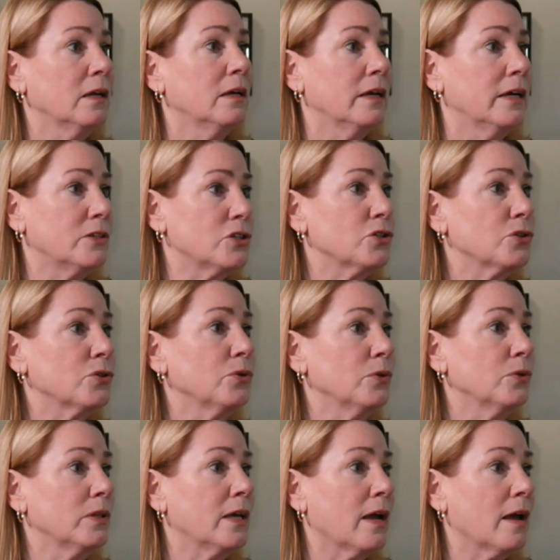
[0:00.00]
It's
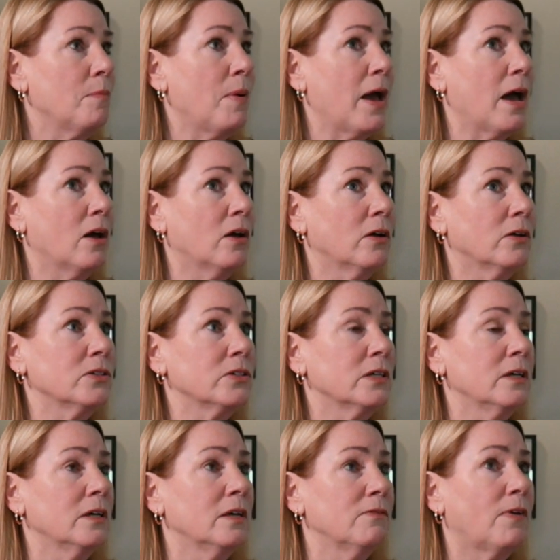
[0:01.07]
truly about
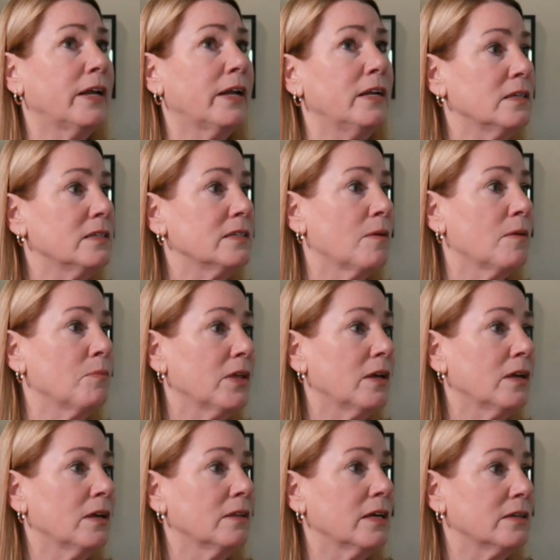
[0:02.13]
finding
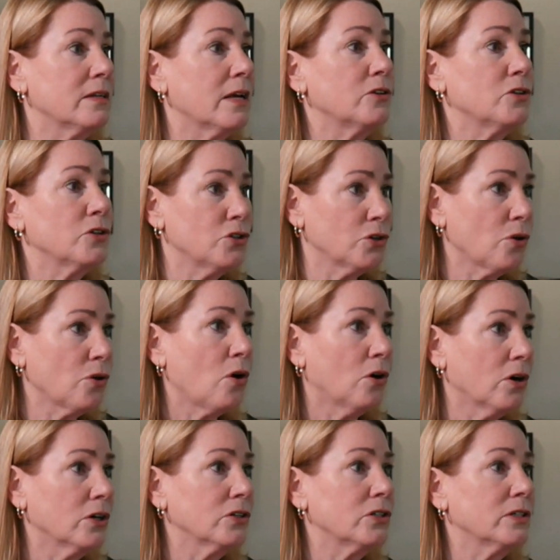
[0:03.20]
something that touches your
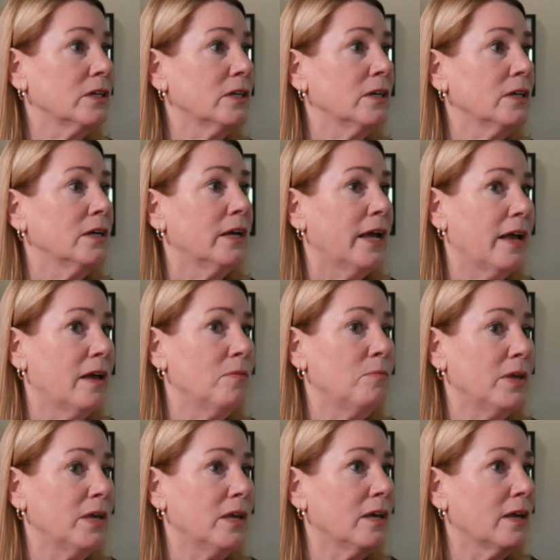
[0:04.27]
heart and
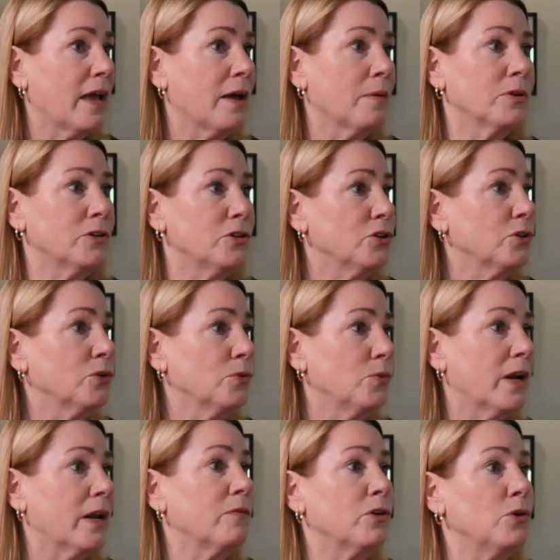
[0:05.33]
being able to do
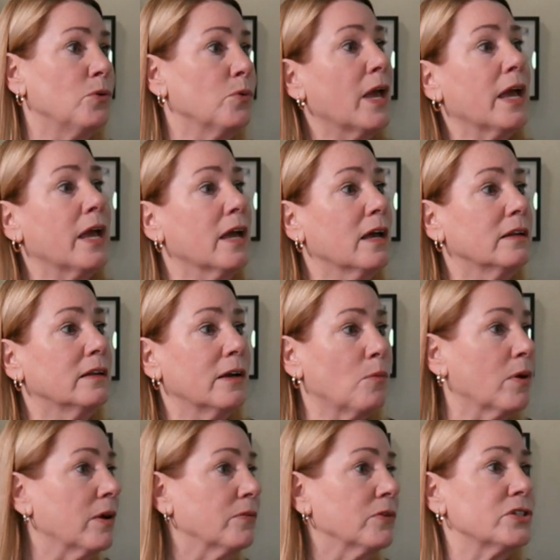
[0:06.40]
whatever you can at
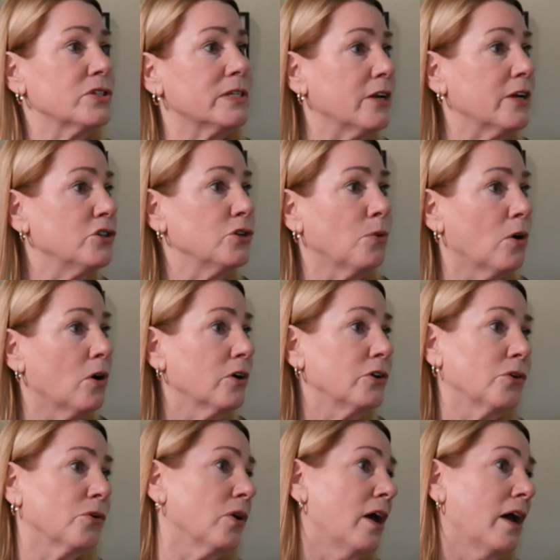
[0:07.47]
whatever stage you are
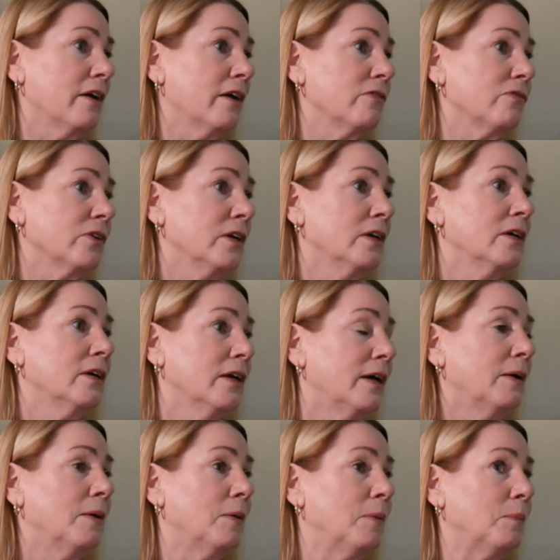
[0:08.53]
in your life.
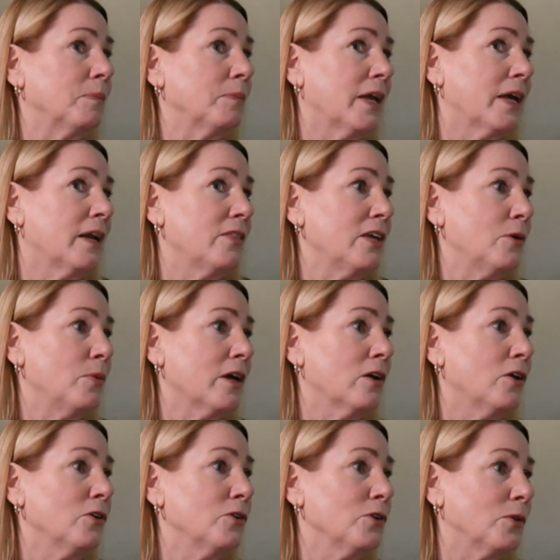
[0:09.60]
And I think we can
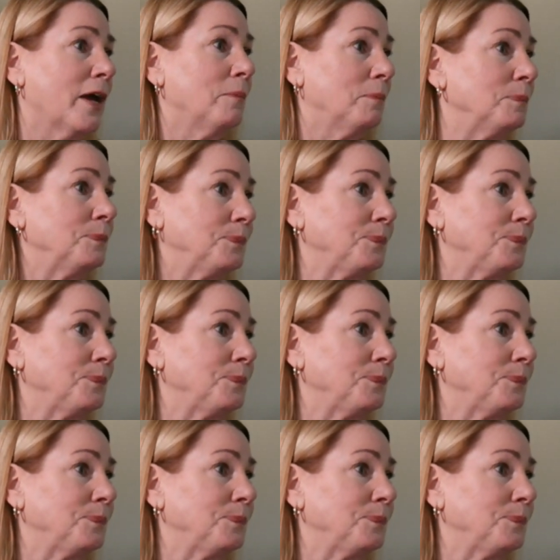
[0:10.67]
all do that.